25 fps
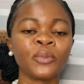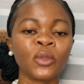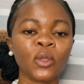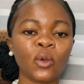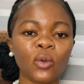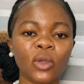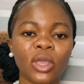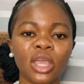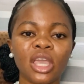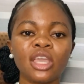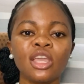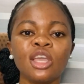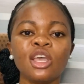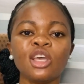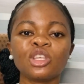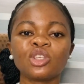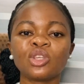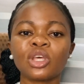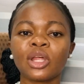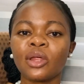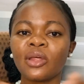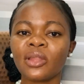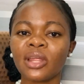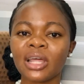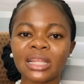Okay, so
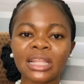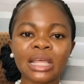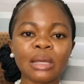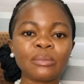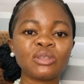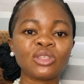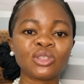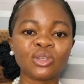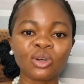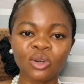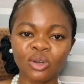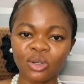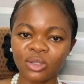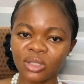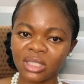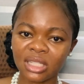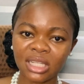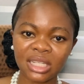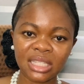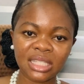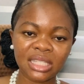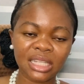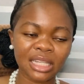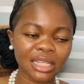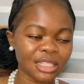another time is
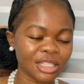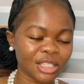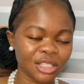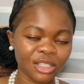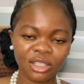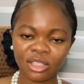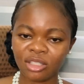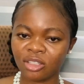uncontested,